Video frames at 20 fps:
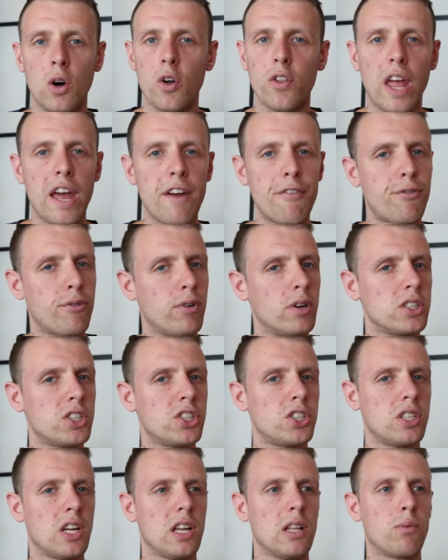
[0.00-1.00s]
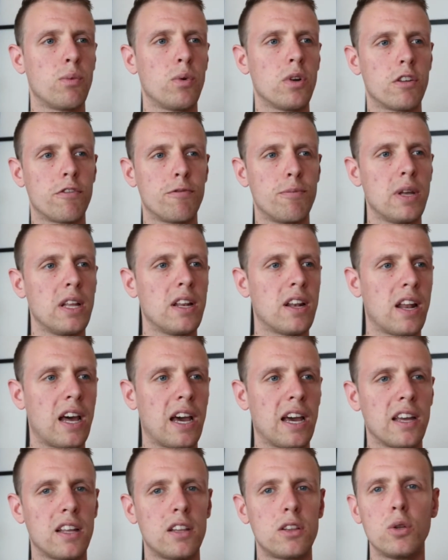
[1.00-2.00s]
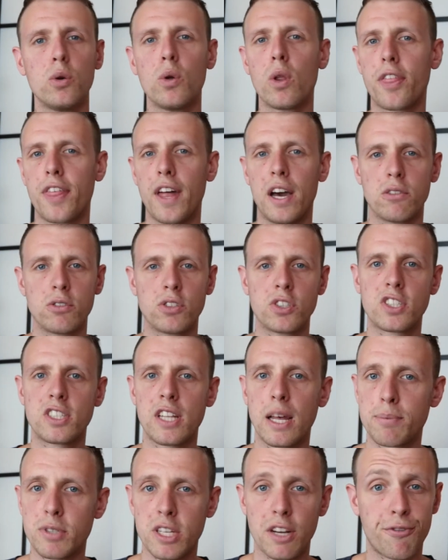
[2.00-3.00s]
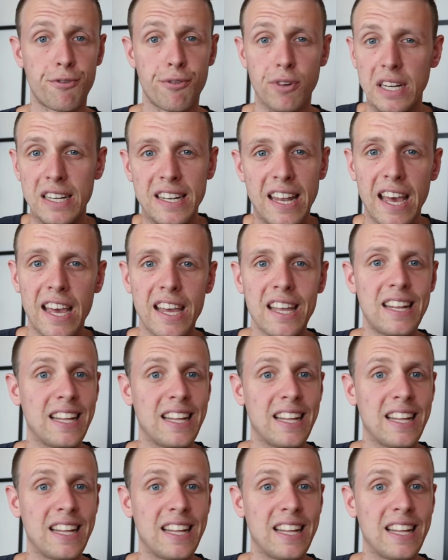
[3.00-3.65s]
On average, it would have been like 2,000 steps every day.